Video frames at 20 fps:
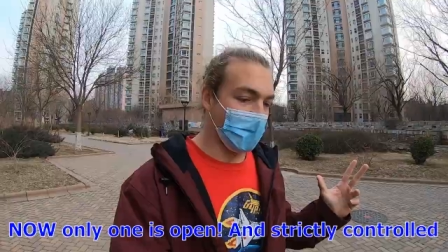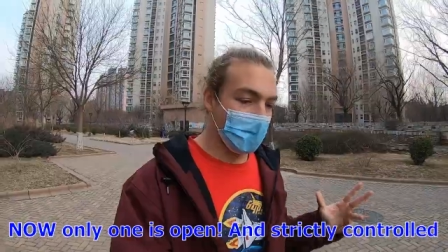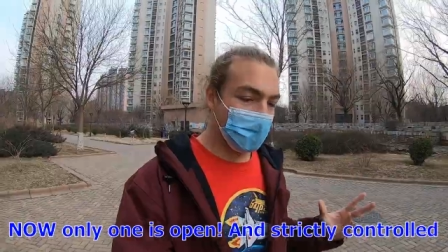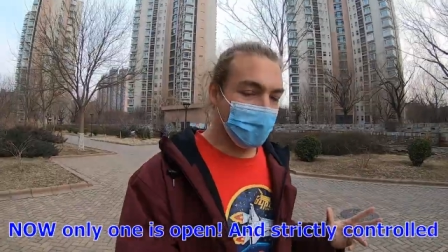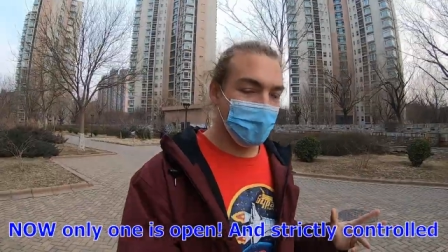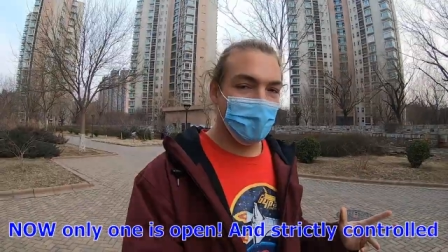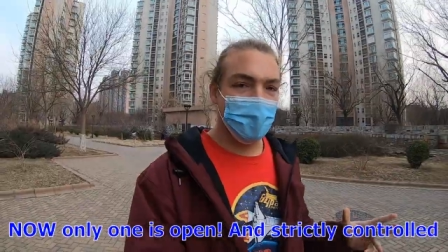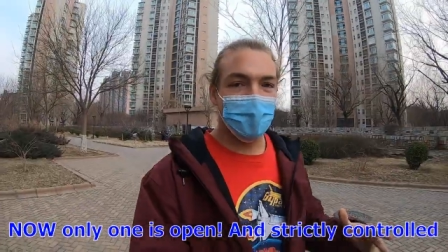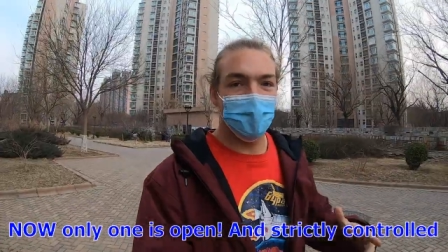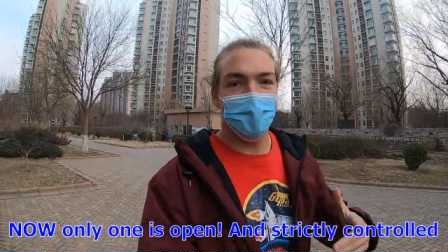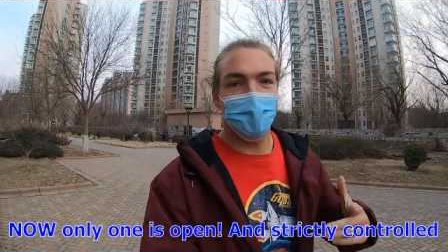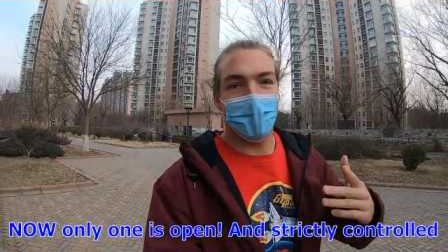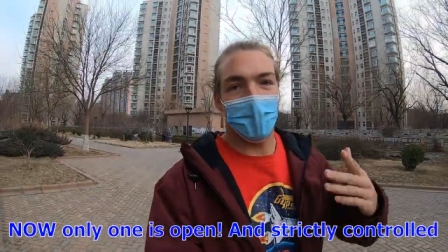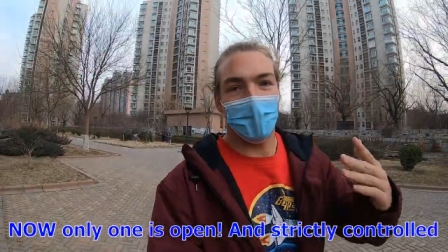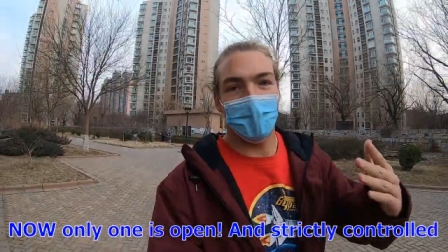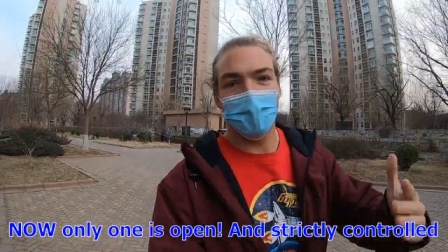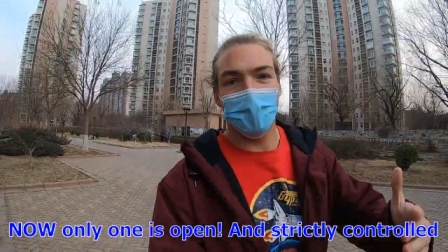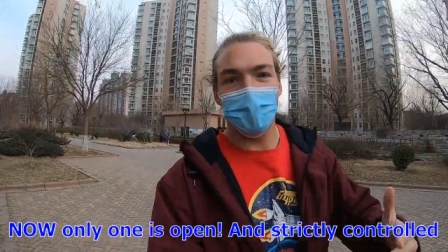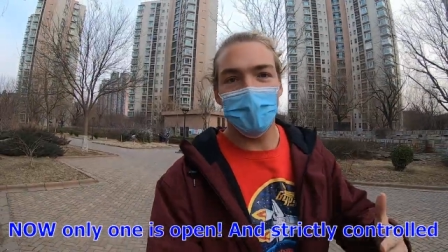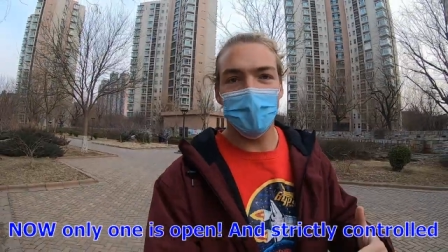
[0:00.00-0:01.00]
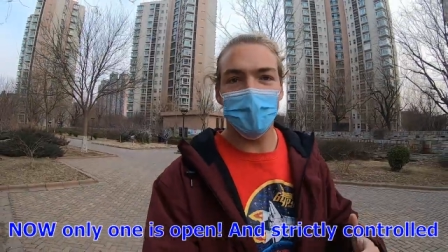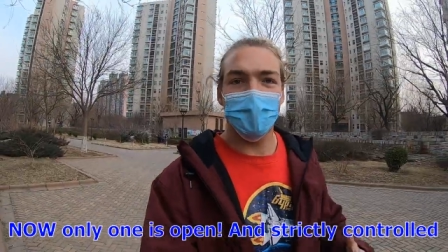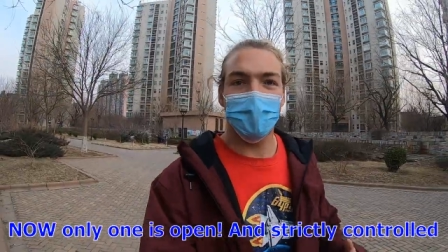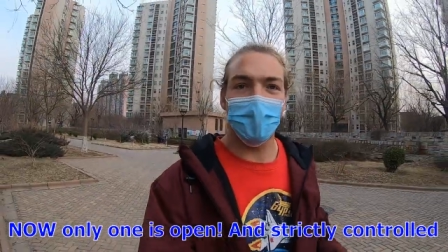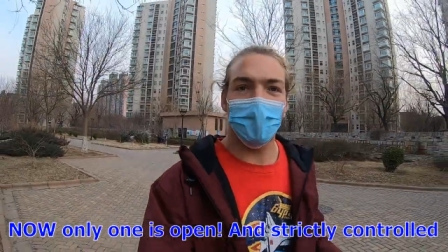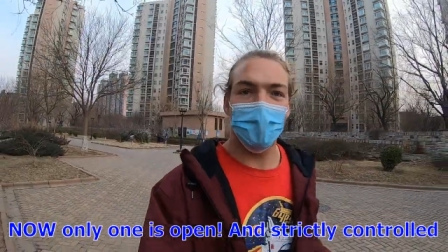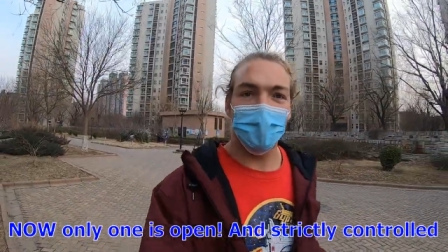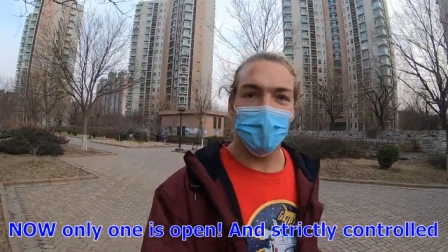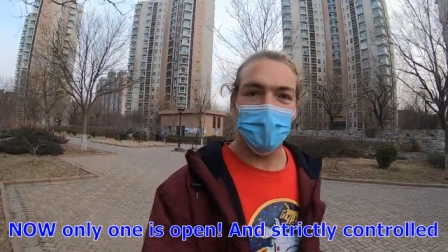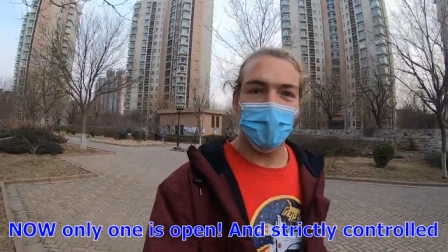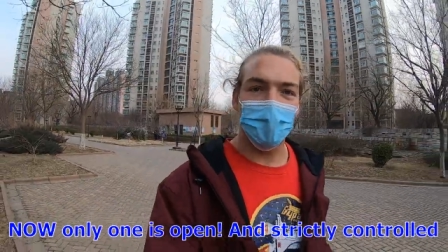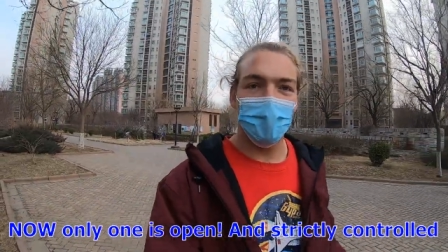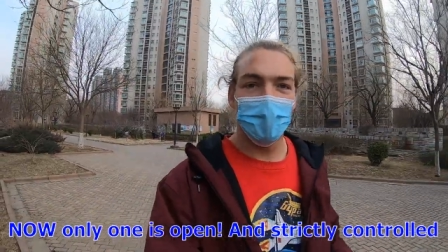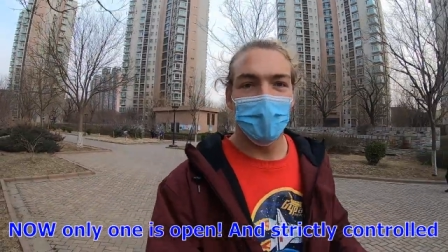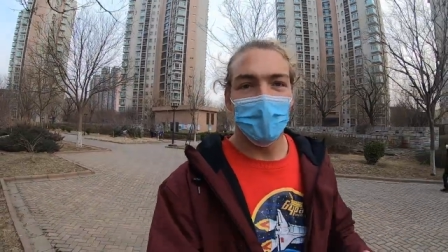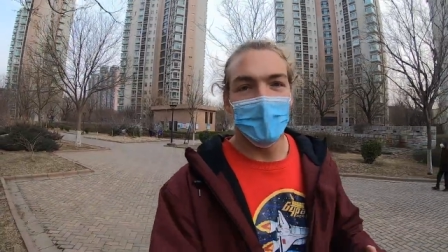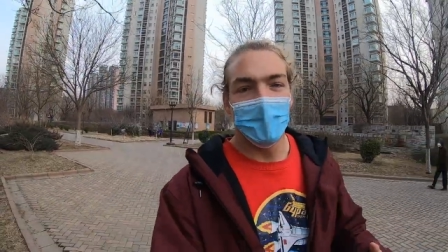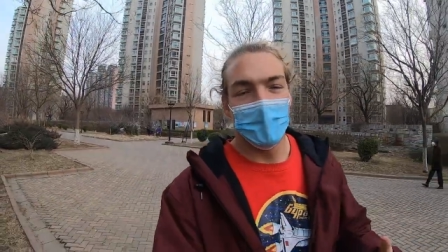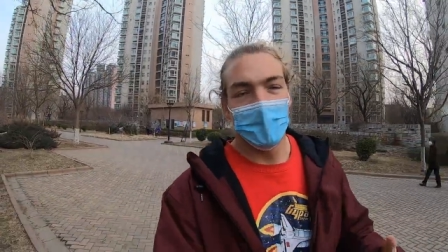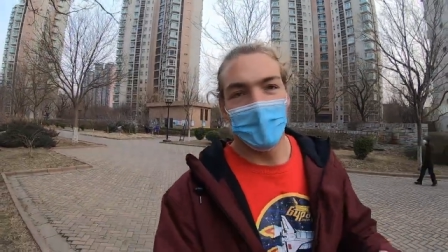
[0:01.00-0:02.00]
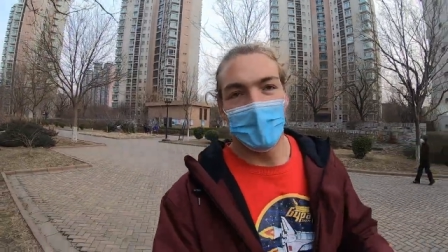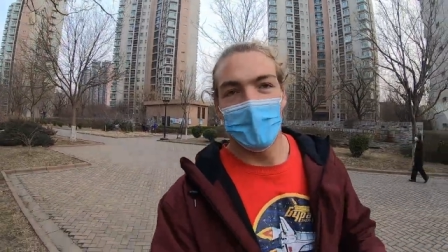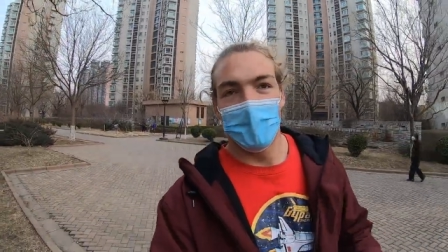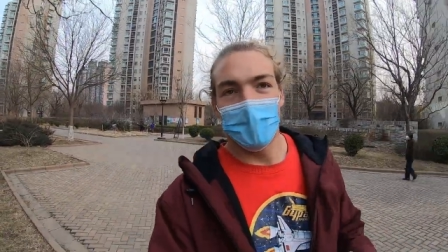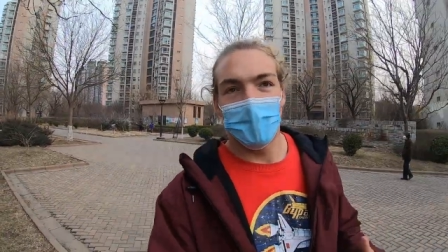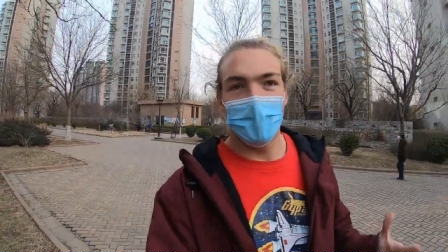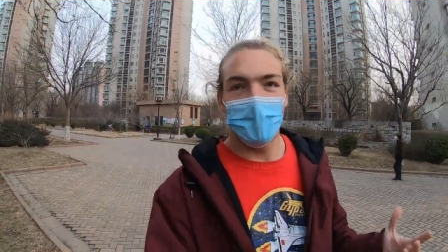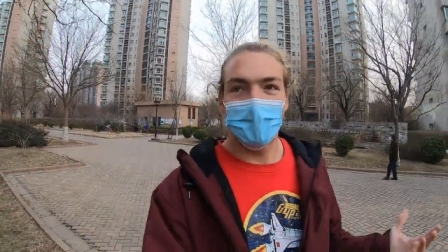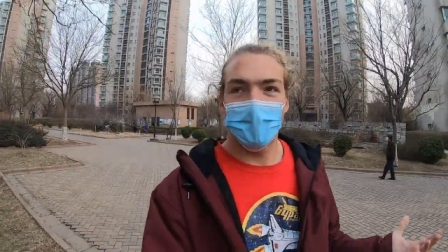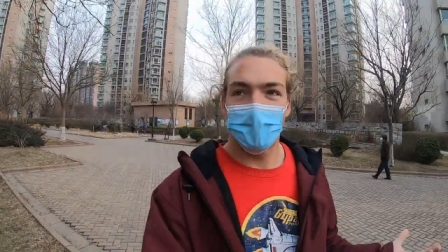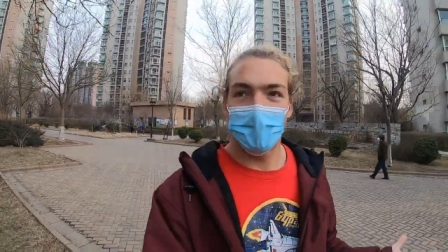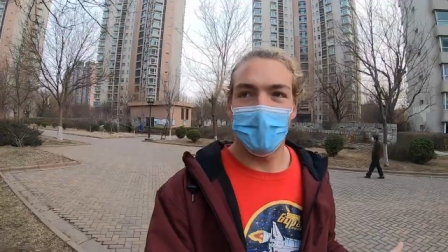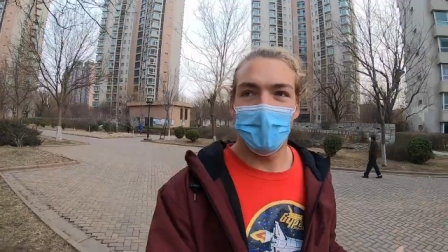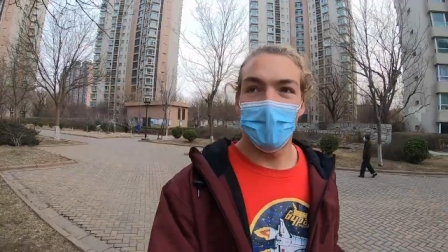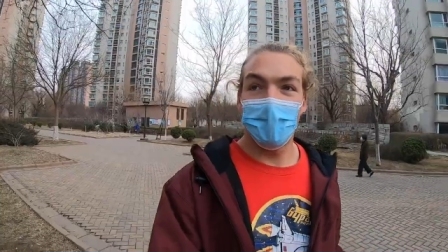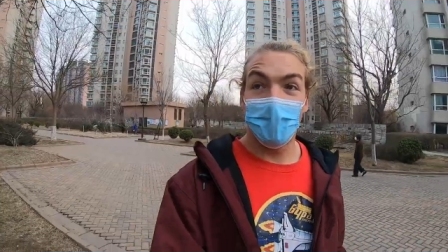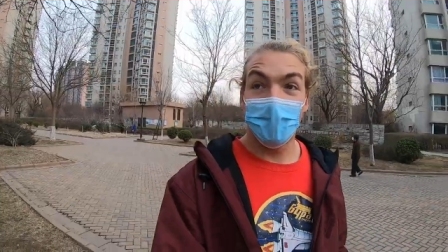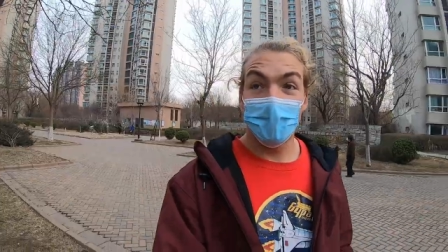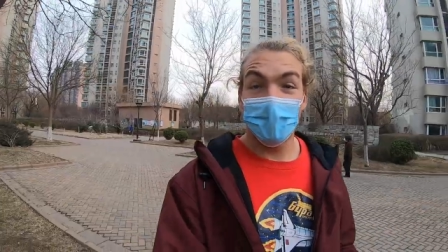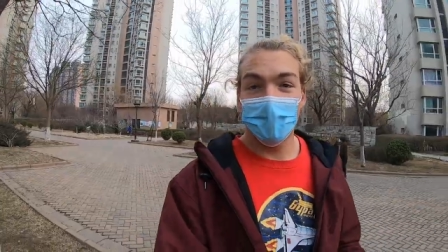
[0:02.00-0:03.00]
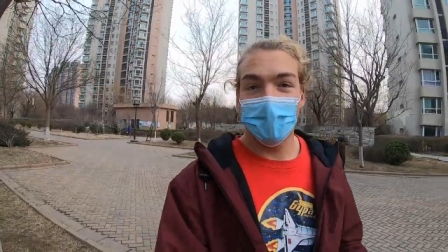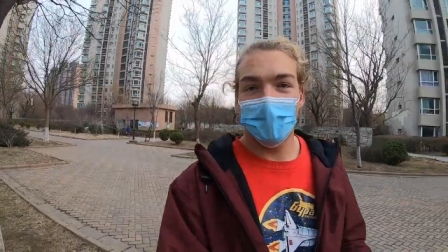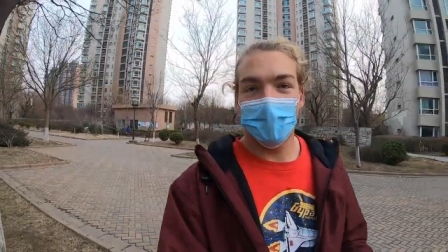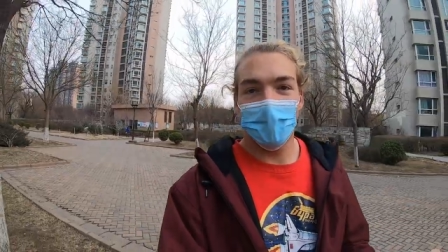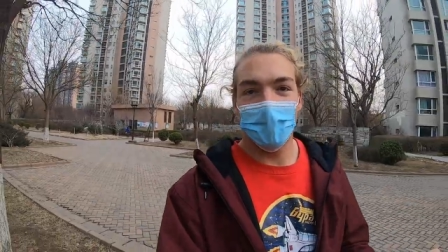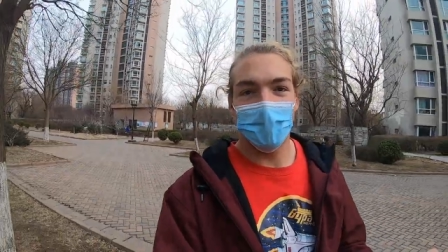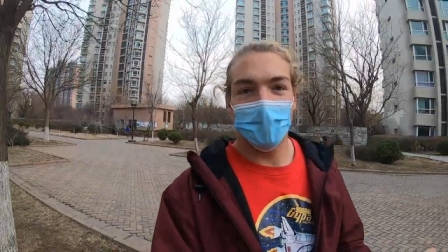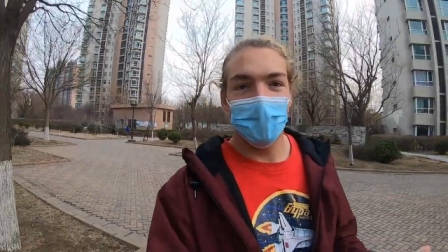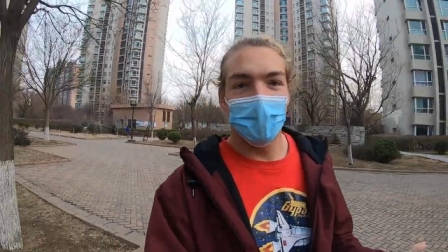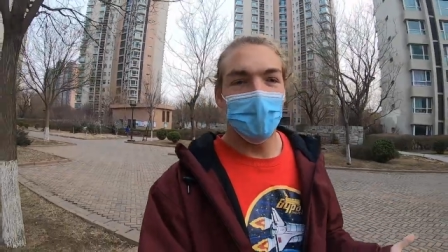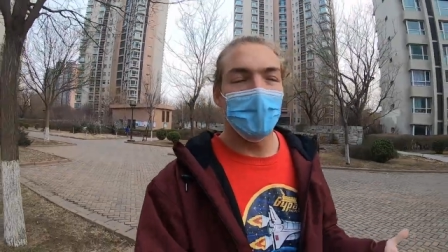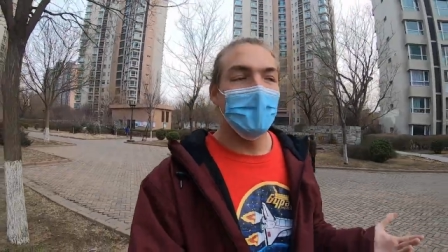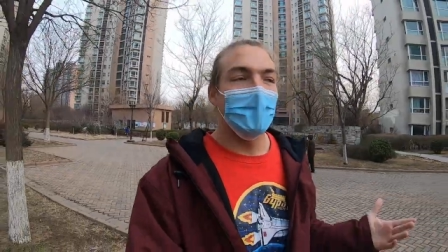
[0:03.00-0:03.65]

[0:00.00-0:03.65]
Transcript: gates to enter this Xiaoqu, this uh, living district.